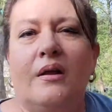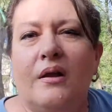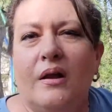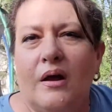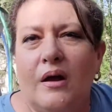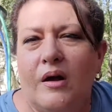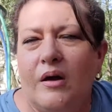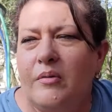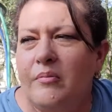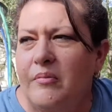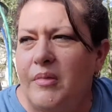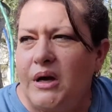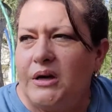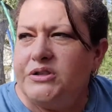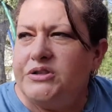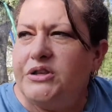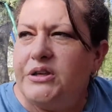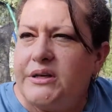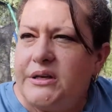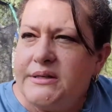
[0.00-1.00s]
Now, my
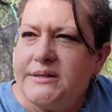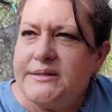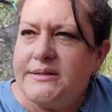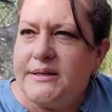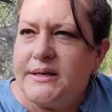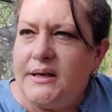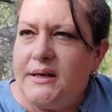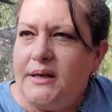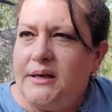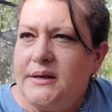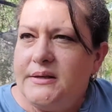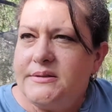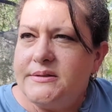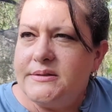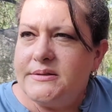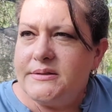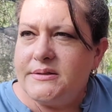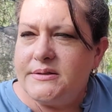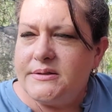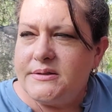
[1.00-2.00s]
chickens eat
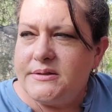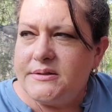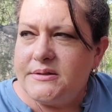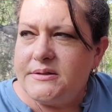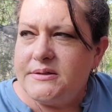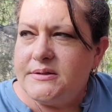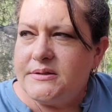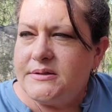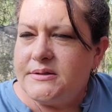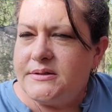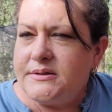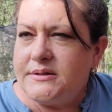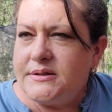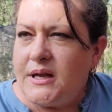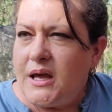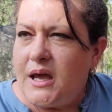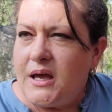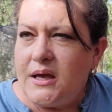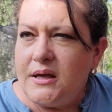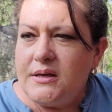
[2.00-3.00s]

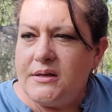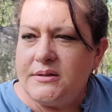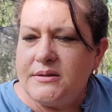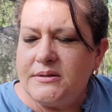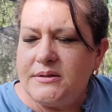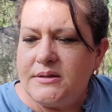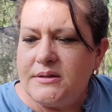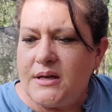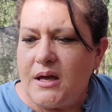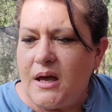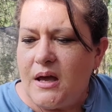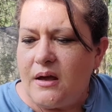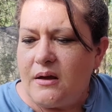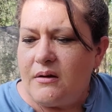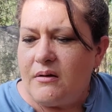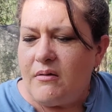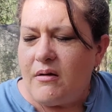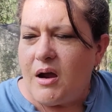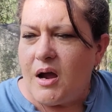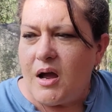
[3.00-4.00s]
snakes and
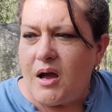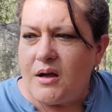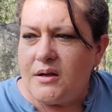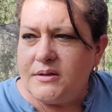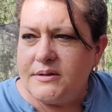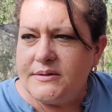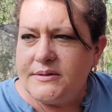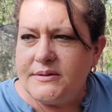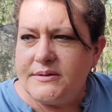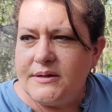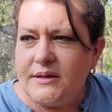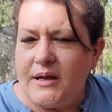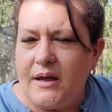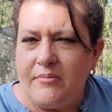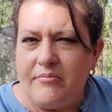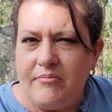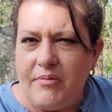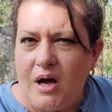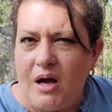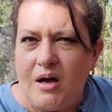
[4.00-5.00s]
grass
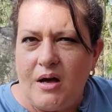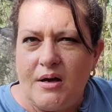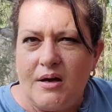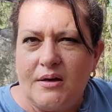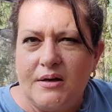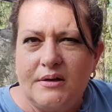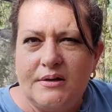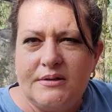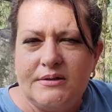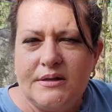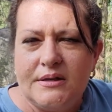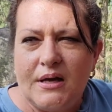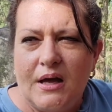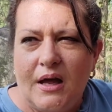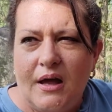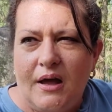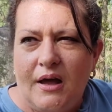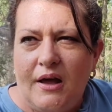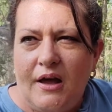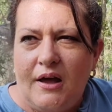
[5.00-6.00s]
and bugs,
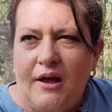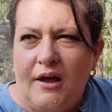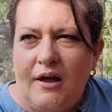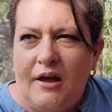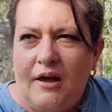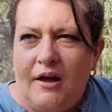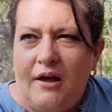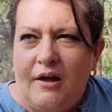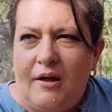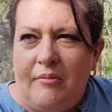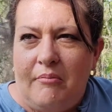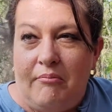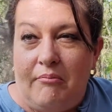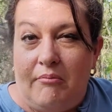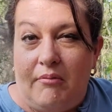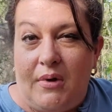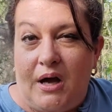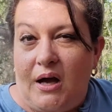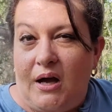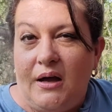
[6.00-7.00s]

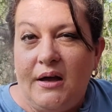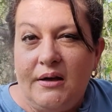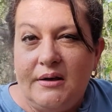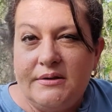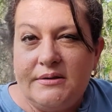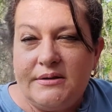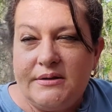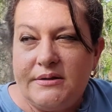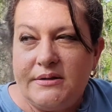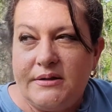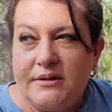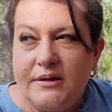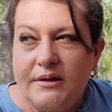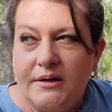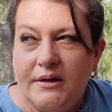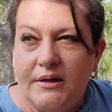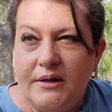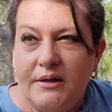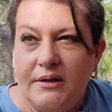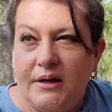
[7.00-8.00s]
mice.
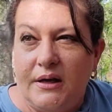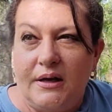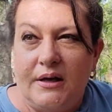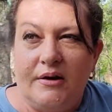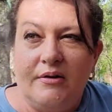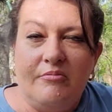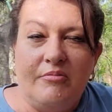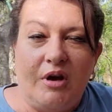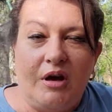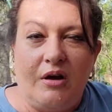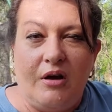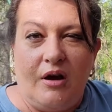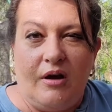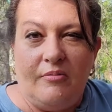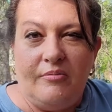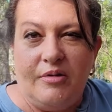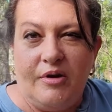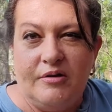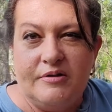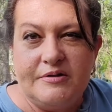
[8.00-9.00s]
They get in my
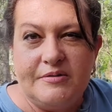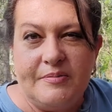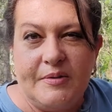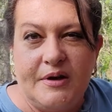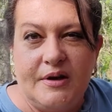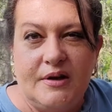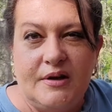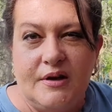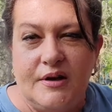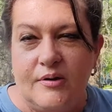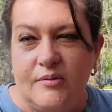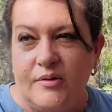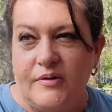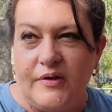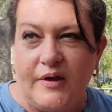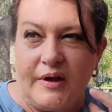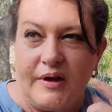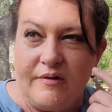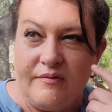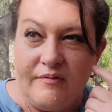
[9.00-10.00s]
compost bin and eat what they
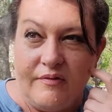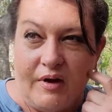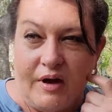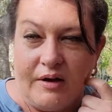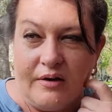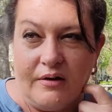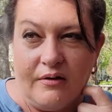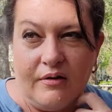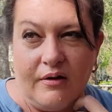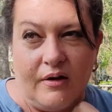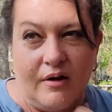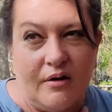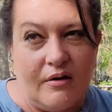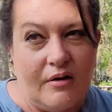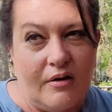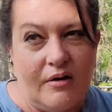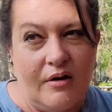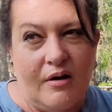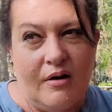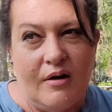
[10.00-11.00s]
can find in there.